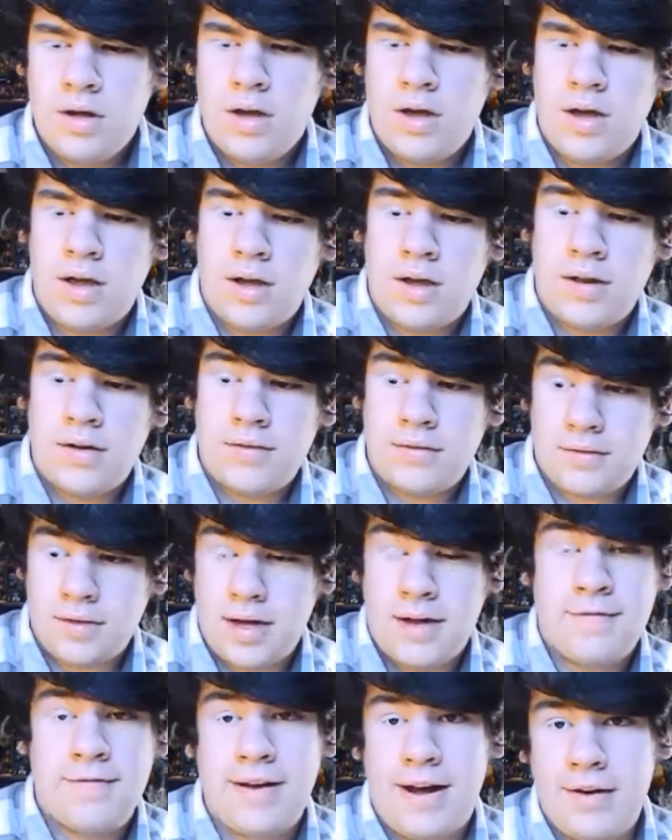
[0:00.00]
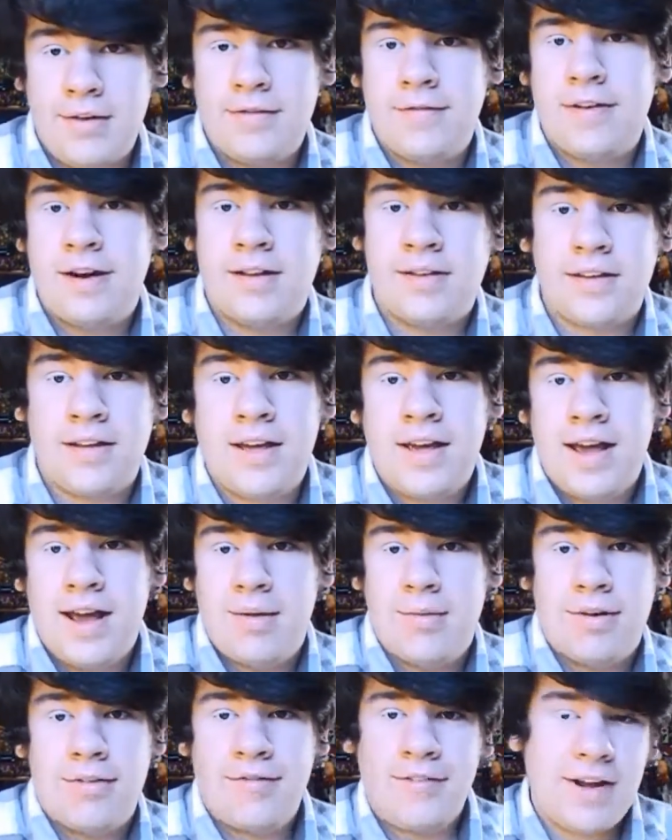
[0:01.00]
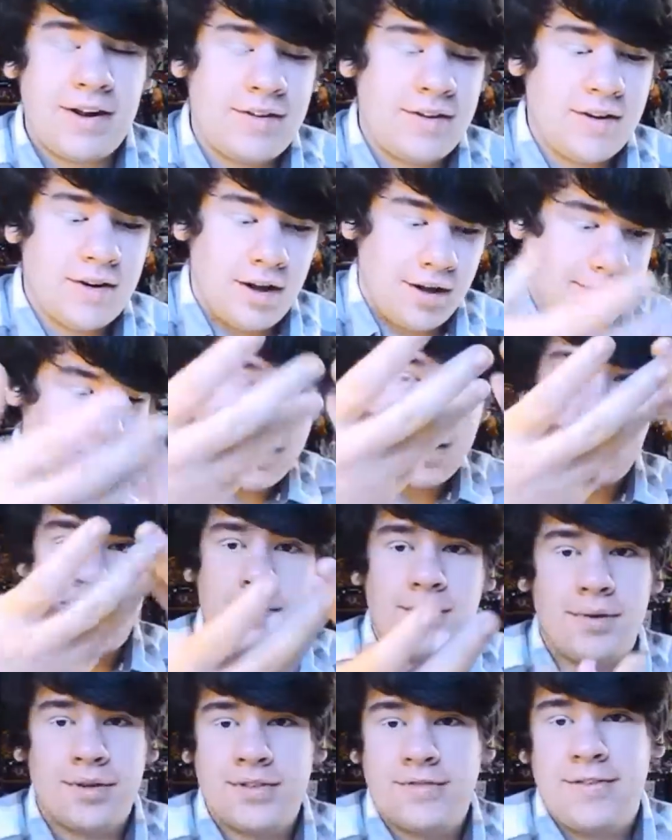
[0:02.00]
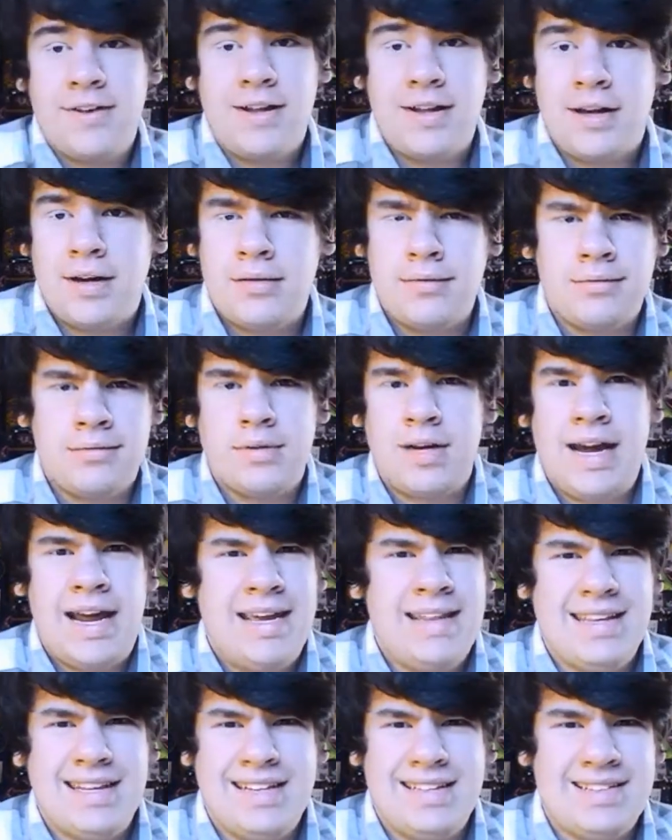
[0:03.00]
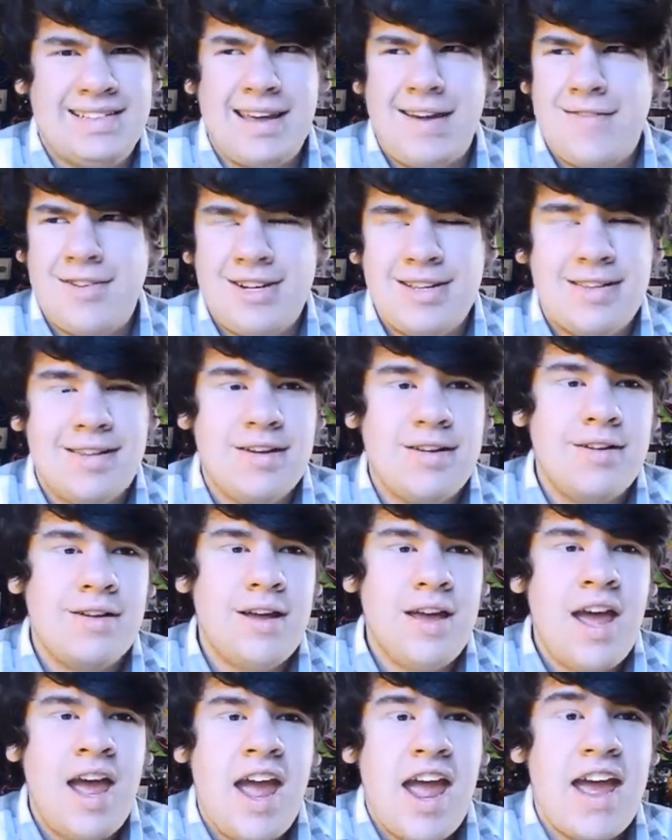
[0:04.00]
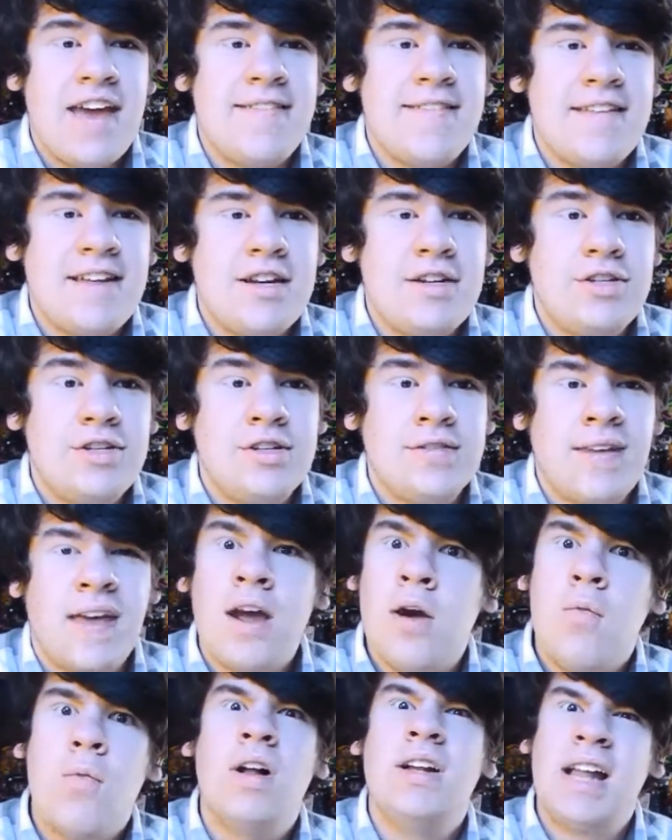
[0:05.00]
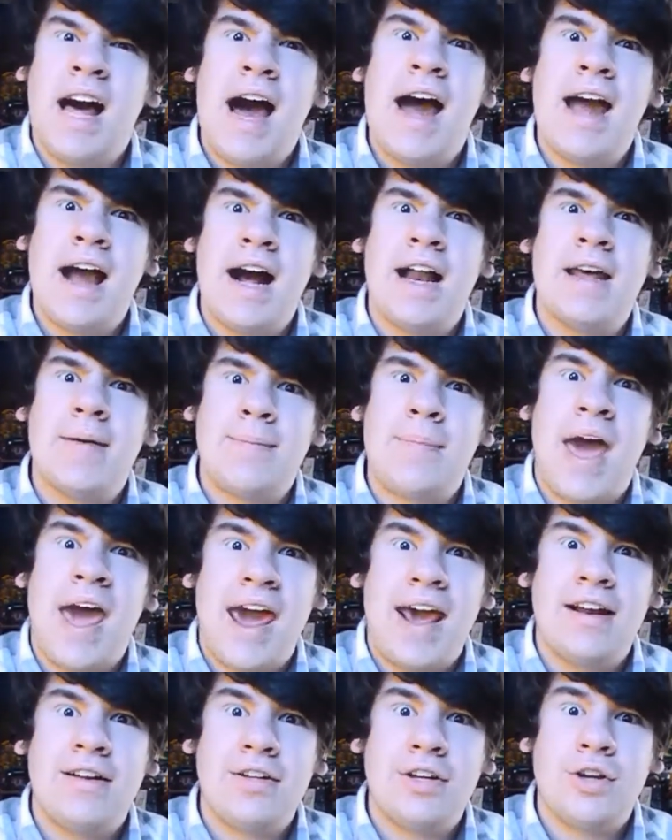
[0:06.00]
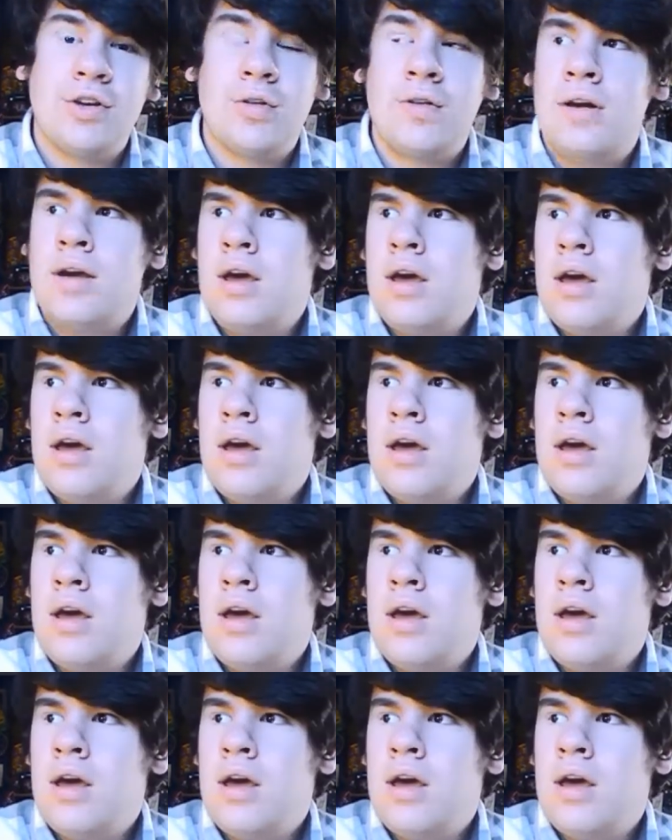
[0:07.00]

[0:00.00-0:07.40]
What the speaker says: And I found it finally. And when I found it, all my comic books fell out. I had like 7 in there. And then she's like, well, I ought to paddle you.